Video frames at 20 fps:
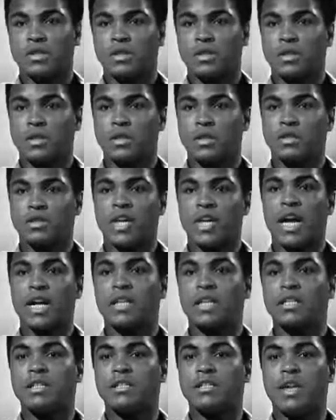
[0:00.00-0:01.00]
See,
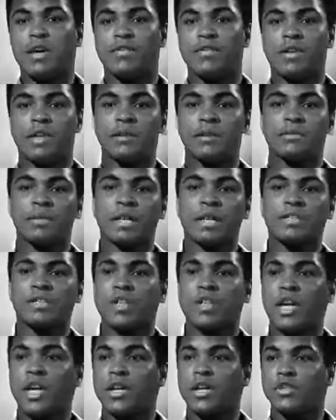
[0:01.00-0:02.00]
Chinese have names
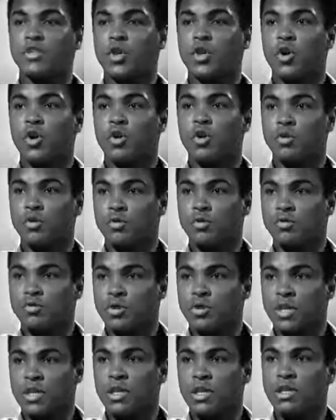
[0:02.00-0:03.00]
like Chang Chong,
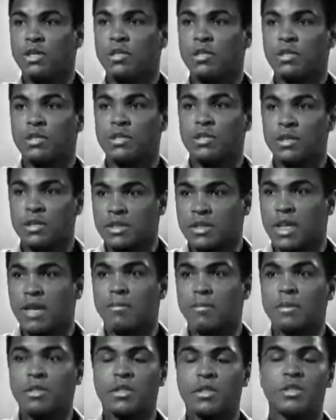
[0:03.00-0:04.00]
Lu Qian. This is
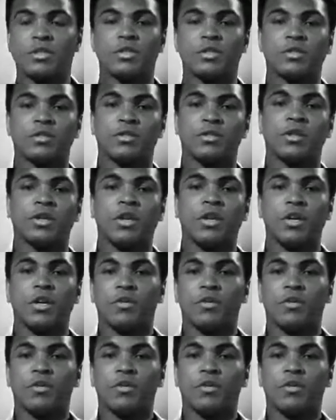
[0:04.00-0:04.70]
Islamic teachings.